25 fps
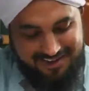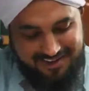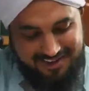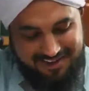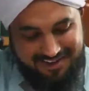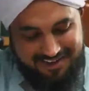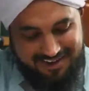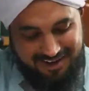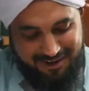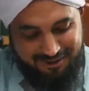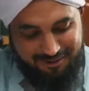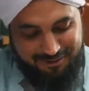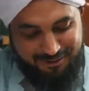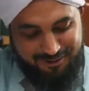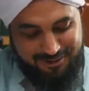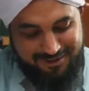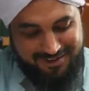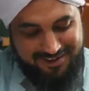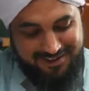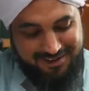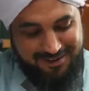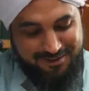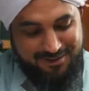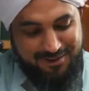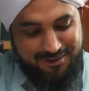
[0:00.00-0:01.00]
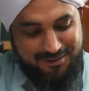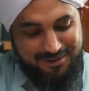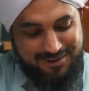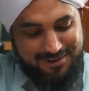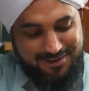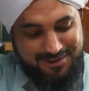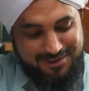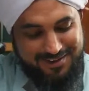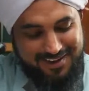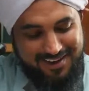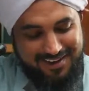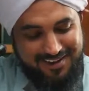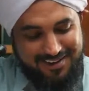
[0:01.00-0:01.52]
How fortunate are we to
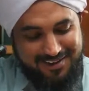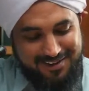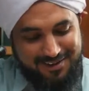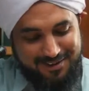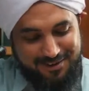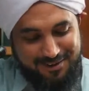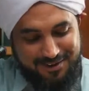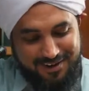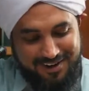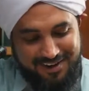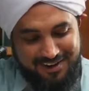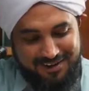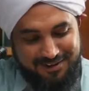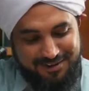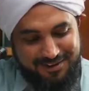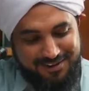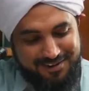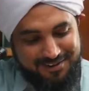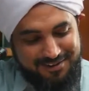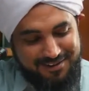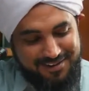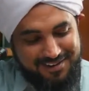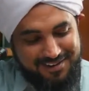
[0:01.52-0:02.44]
study the Quran with him.